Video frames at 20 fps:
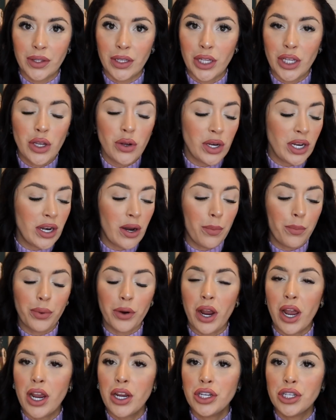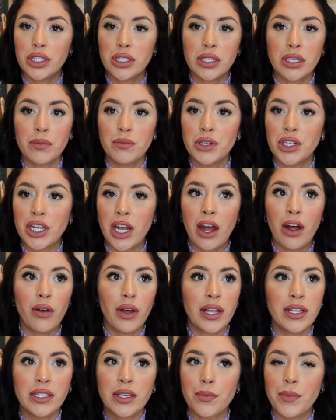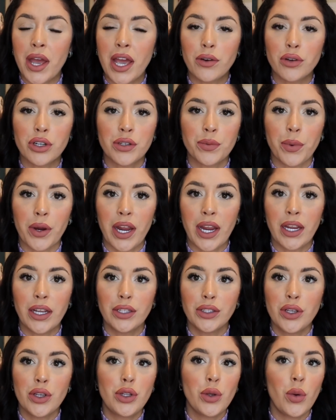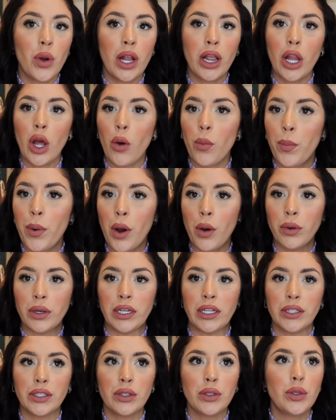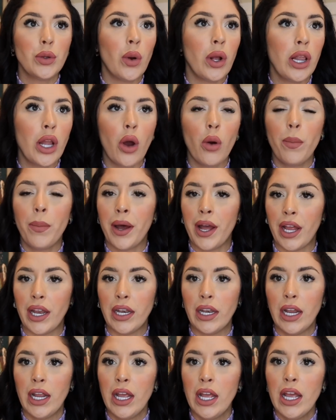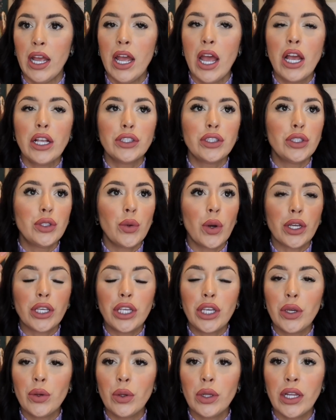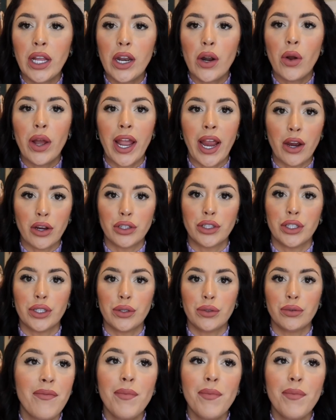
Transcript: You need a brush, some gel, and some hairspray to do a low pony, to do a low bun, to do a cute little hairdo.